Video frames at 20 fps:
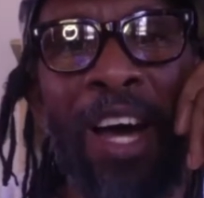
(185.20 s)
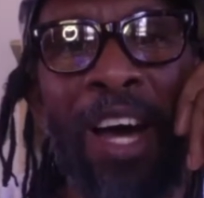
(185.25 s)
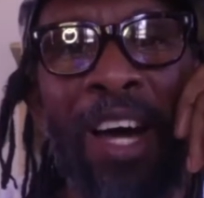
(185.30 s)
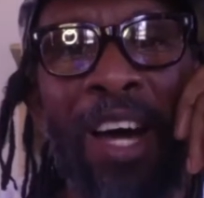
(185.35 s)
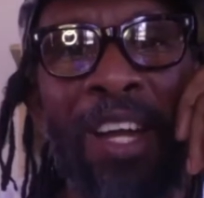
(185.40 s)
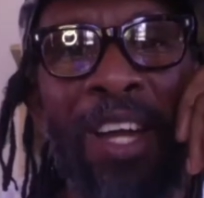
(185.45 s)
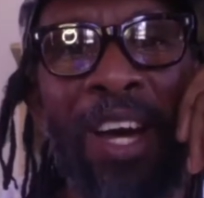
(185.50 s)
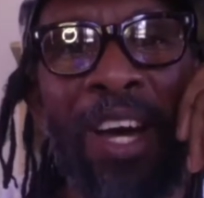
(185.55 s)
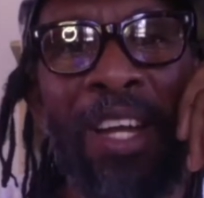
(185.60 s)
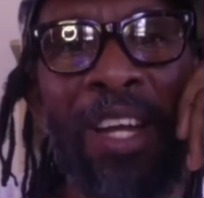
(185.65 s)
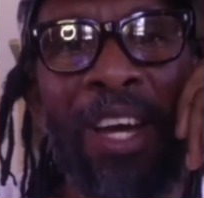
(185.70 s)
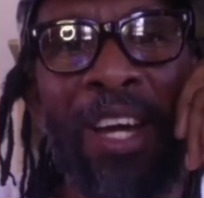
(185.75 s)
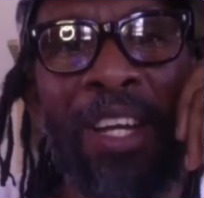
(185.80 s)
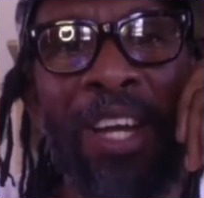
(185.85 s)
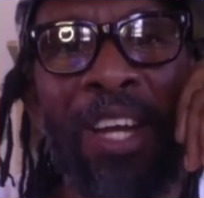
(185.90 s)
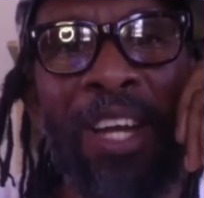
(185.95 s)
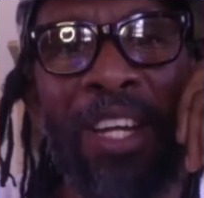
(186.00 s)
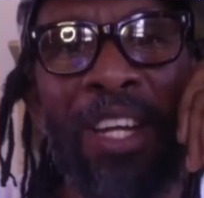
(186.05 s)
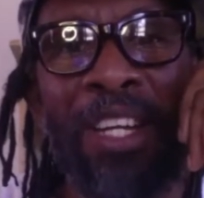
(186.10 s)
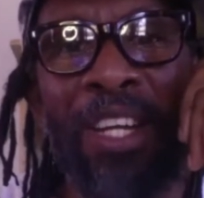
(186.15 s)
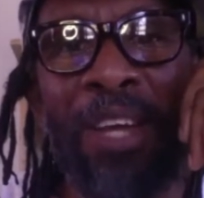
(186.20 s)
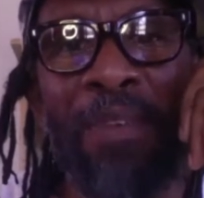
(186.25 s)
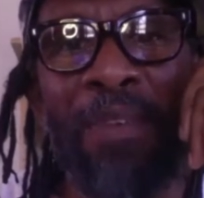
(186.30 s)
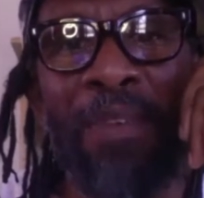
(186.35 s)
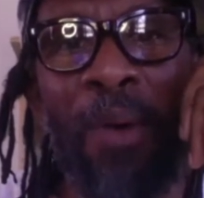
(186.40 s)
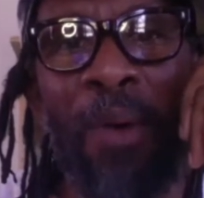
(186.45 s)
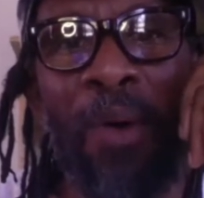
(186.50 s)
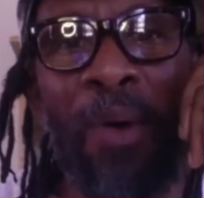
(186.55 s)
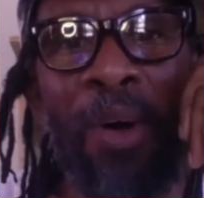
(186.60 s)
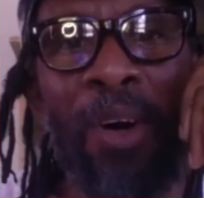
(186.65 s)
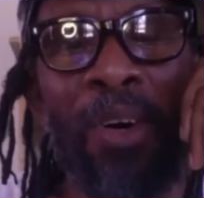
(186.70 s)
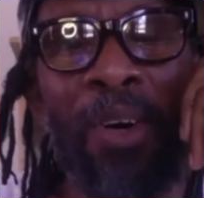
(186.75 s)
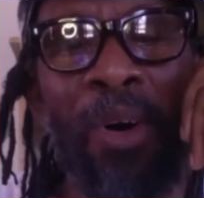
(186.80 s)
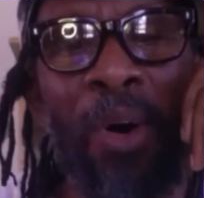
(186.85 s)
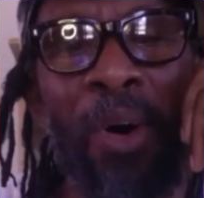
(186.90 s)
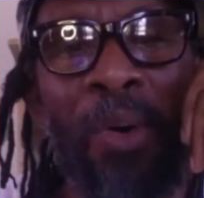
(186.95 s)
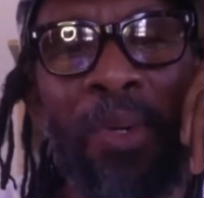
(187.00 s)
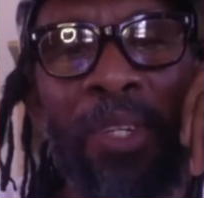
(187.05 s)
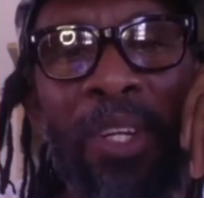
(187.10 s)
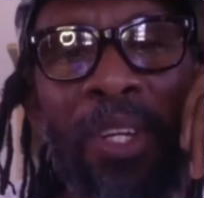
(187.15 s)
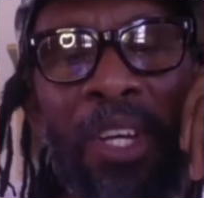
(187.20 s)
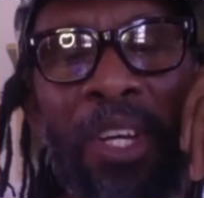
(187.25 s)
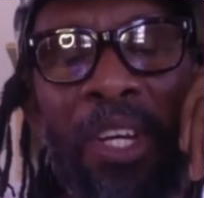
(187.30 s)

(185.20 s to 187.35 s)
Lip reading: and it never worked out.